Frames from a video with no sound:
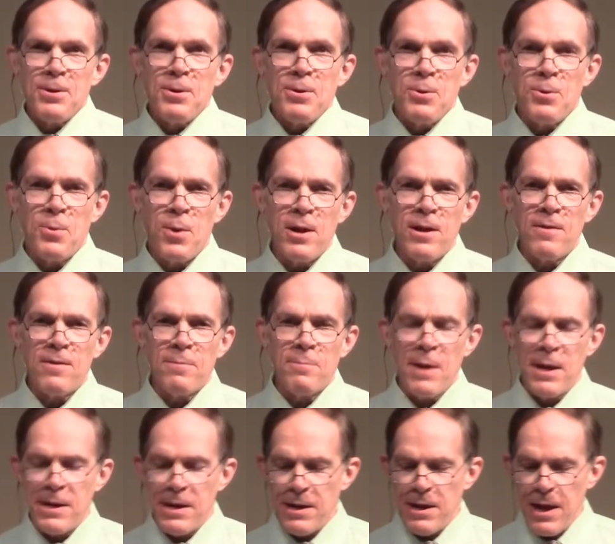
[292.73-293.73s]
One of the
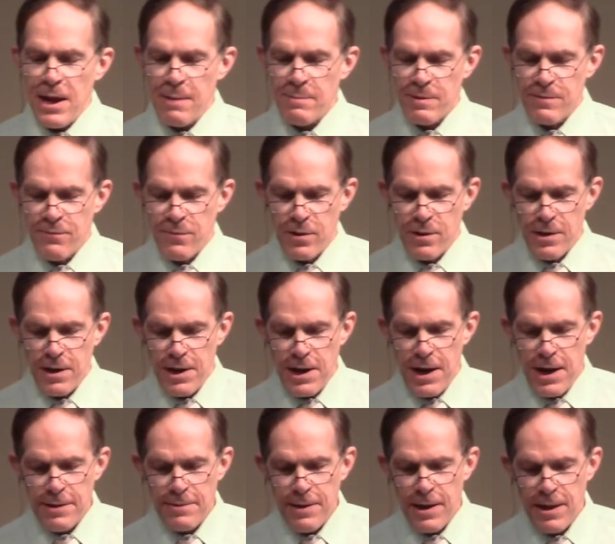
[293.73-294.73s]
many names for
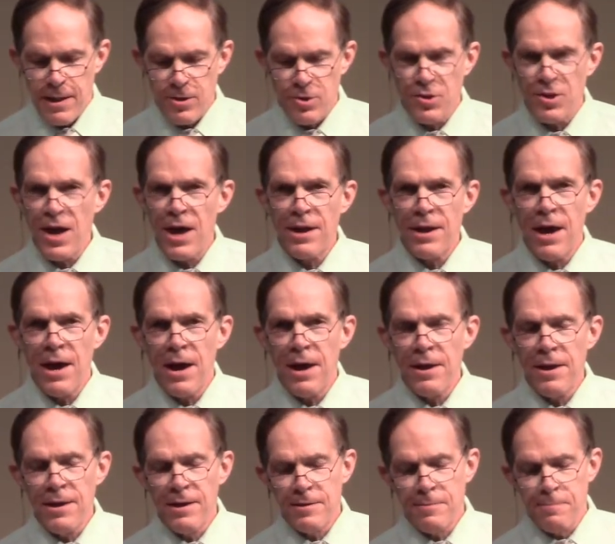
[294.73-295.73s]
God, El Shaddai,
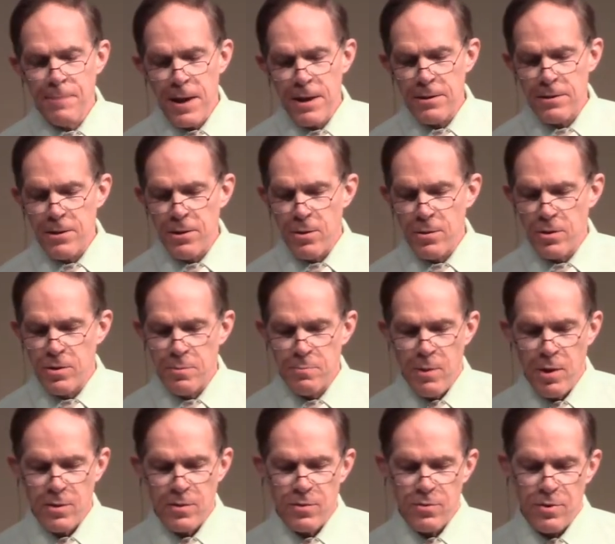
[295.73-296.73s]
is better known to
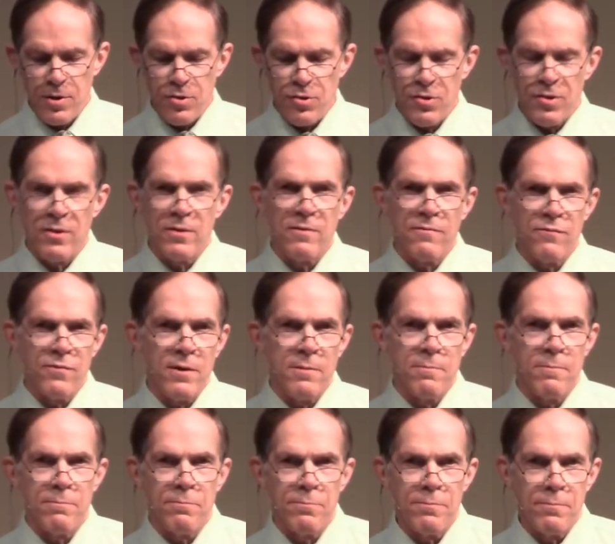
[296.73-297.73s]
most Christians
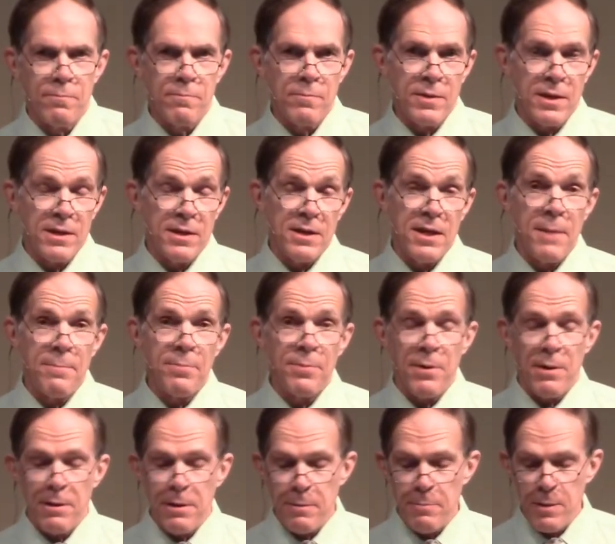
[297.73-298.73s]
from
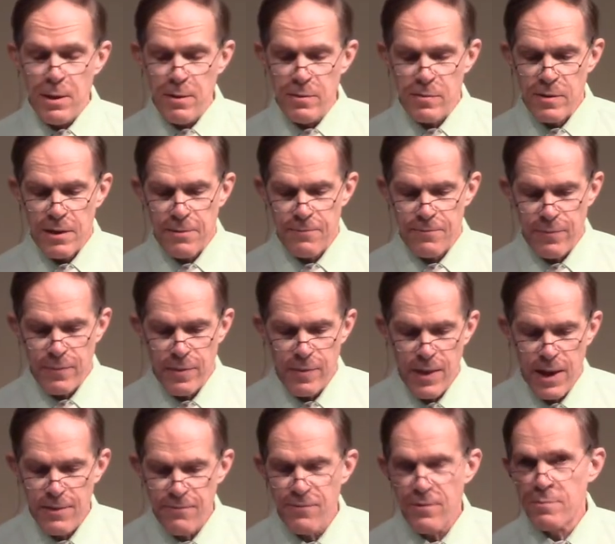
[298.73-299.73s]
contemporary music
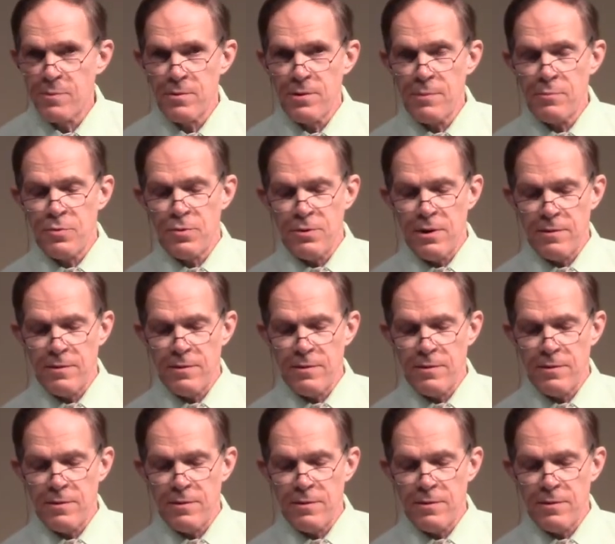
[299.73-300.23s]
than from Scripture